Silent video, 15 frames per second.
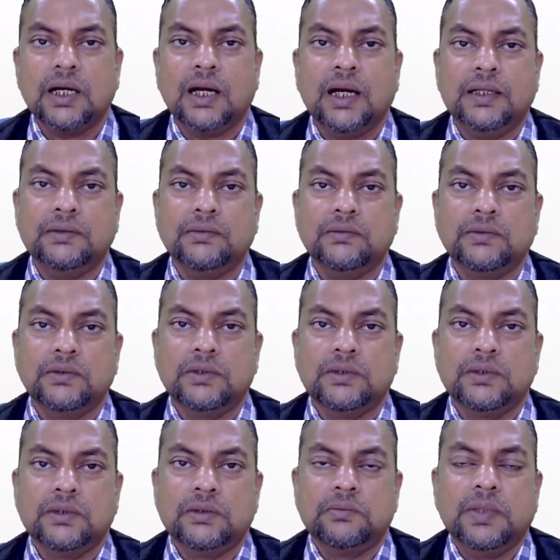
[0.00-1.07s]
and
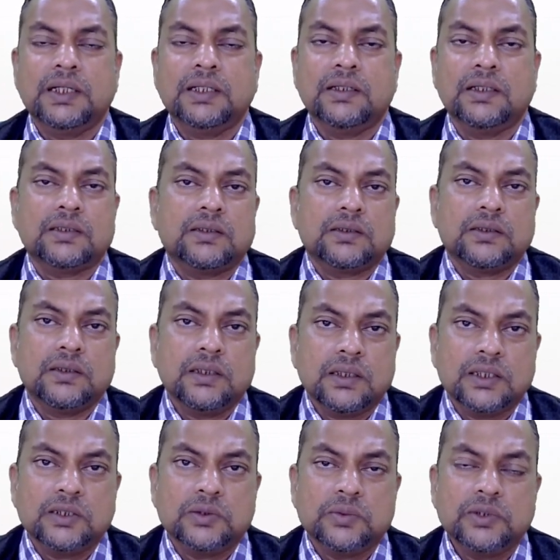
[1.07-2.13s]
make necessary
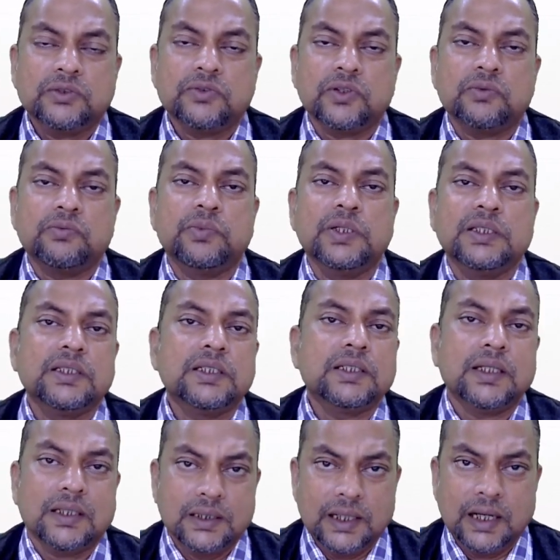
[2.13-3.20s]
arrangements for bridging
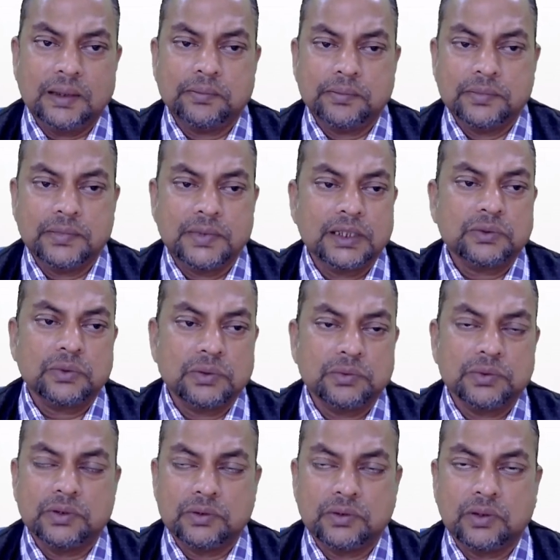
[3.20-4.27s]
that gap. That's what we
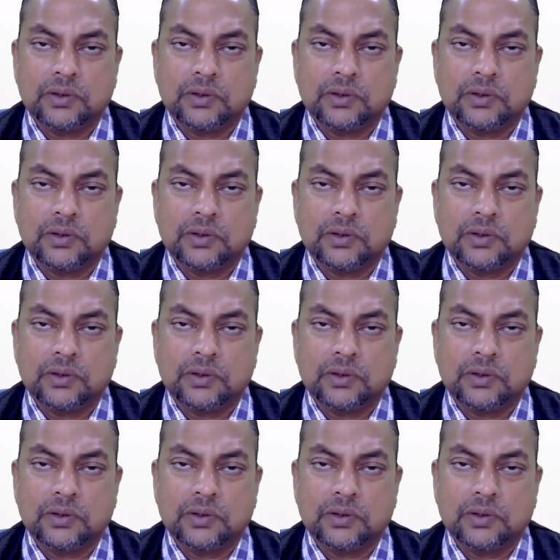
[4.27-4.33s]
do.